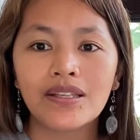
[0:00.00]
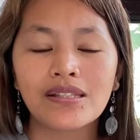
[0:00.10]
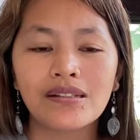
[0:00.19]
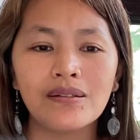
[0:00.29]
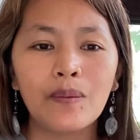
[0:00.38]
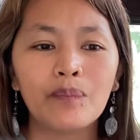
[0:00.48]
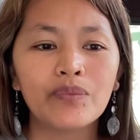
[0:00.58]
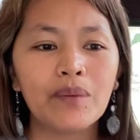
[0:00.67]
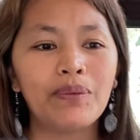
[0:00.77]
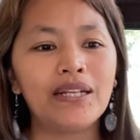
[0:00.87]
So,
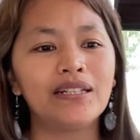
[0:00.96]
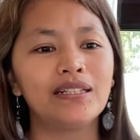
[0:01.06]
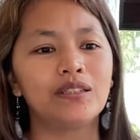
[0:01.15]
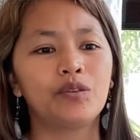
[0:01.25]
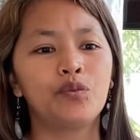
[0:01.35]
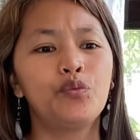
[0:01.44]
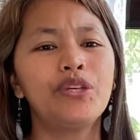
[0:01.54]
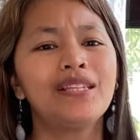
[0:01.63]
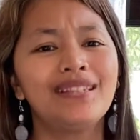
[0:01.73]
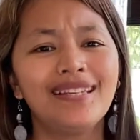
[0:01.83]
parang ganun.
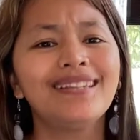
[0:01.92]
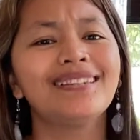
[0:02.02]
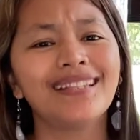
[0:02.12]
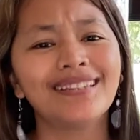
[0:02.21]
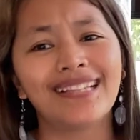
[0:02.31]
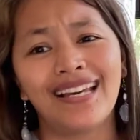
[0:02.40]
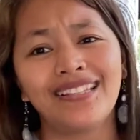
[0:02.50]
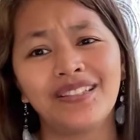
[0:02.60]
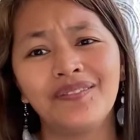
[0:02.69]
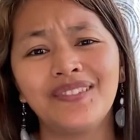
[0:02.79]
We need that
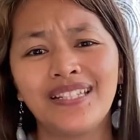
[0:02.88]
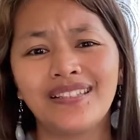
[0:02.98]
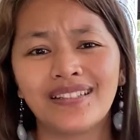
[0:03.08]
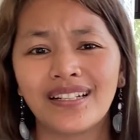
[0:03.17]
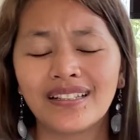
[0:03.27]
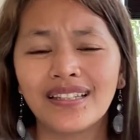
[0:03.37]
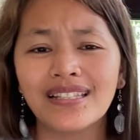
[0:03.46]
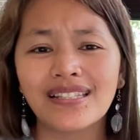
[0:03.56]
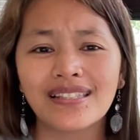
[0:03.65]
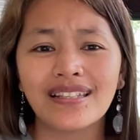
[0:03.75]
kind of leader.
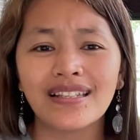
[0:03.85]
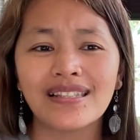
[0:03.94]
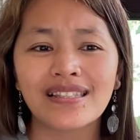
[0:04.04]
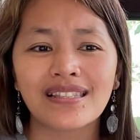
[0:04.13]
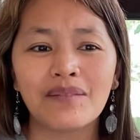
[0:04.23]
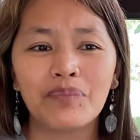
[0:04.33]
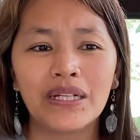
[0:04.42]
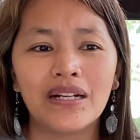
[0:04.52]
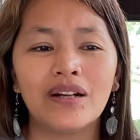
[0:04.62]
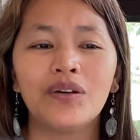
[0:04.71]
That's
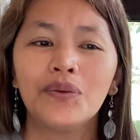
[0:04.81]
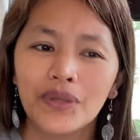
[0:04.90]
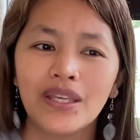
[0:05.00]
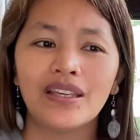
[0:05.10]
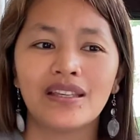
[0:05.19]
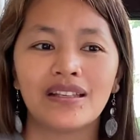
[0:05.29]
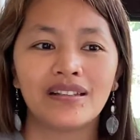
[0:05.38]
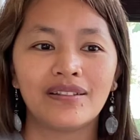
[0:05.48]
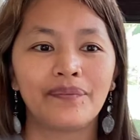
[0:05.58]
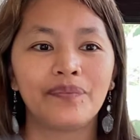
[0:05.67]
parang, okay,
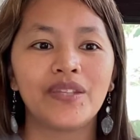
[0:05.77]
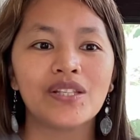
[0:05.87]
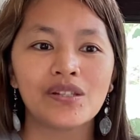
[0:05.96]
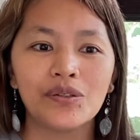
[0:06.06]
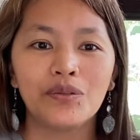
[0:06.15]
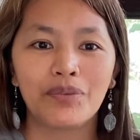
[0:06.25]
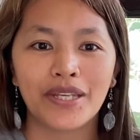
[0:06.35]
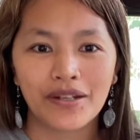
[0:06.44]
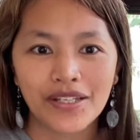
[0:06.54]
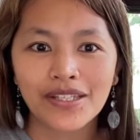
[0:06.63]
that's good,
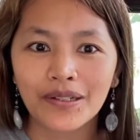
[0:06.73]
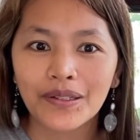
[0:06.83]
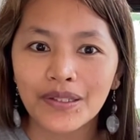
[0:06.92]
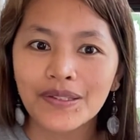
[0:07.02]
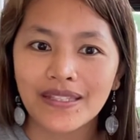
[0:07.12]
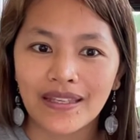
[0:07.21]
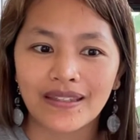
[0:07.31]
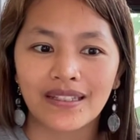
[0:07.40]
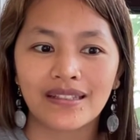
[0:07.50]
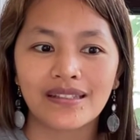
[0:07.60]
Mirisco, you
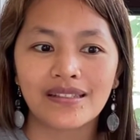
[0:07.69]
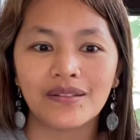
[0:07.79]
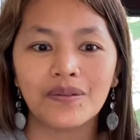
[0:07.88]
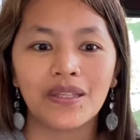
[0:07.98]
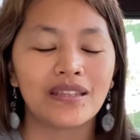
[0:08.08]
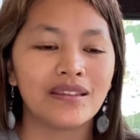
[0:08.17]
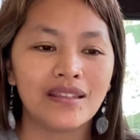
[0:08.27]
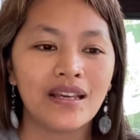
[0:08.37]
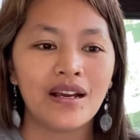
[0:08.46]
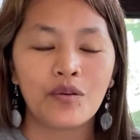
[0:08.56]
said it. So that
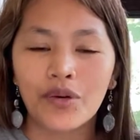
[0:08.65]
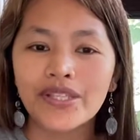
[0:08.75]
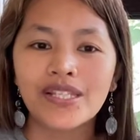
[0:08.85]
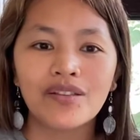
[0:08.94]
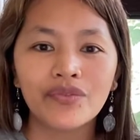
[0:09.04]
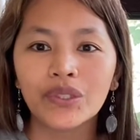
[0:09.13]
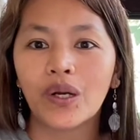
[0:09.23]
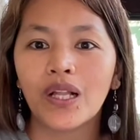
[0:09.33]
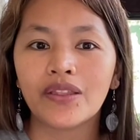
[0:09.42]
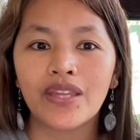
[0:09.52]
once and for
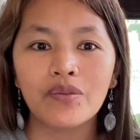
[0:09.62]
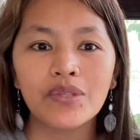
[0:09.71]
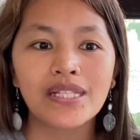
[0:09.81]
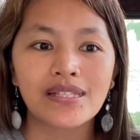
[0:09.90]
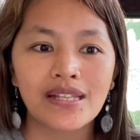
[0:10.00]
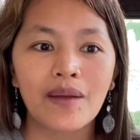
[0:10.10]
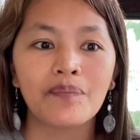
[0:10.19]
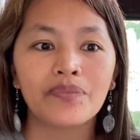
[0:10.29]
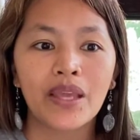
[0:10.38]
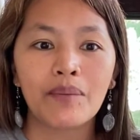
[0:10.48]
all, they will
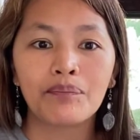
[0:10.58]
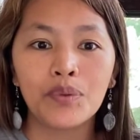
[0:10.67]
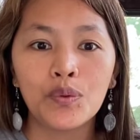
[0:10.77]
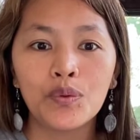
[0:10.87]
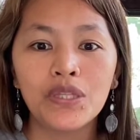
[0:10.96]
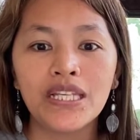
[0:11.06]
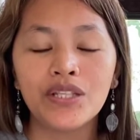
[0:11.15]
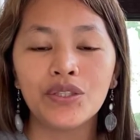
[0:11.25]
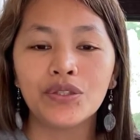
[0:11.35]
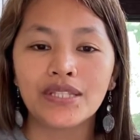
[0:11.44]
stop
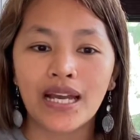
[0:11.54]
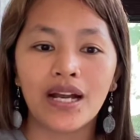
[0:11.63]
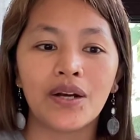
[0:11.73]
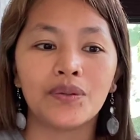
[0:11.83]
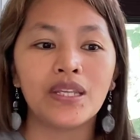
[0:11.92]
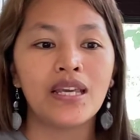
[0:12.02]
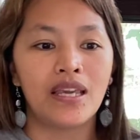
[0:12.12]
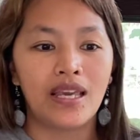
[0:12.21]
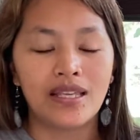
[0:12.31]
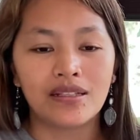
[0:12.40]
pulling you down
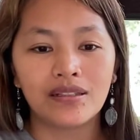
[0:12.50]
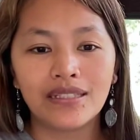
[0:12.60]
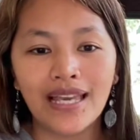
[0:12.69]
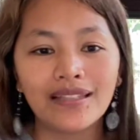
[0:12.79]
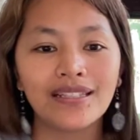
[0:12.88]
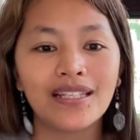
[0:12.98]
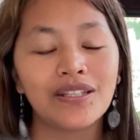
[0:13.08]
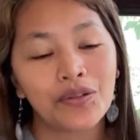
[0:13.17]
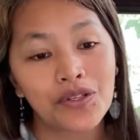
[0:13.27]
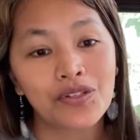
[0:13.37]
and getting
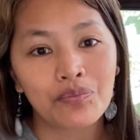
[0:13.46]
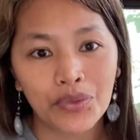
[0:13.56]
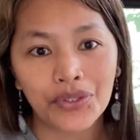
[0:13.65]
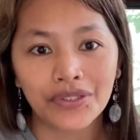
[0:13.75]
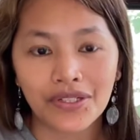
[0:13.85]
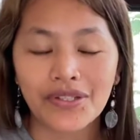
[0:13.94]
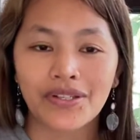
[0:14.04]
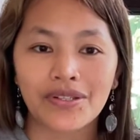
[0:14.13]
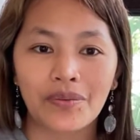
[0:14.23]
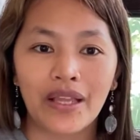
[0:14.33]
your supporters
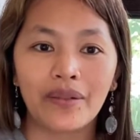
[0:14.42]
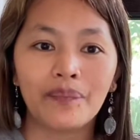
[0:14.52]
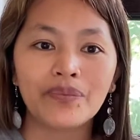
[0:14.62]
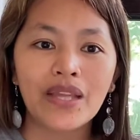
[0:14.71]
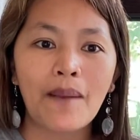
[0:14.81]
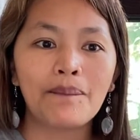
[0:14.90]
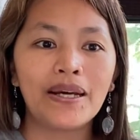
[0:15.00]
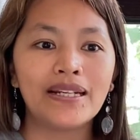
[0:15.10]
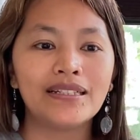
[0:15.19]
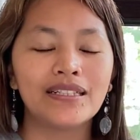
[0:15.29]
as well.
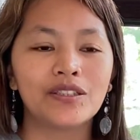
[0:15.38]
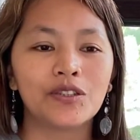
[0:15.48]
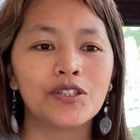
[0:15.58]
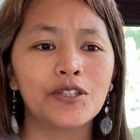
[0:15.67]
Parang ganun.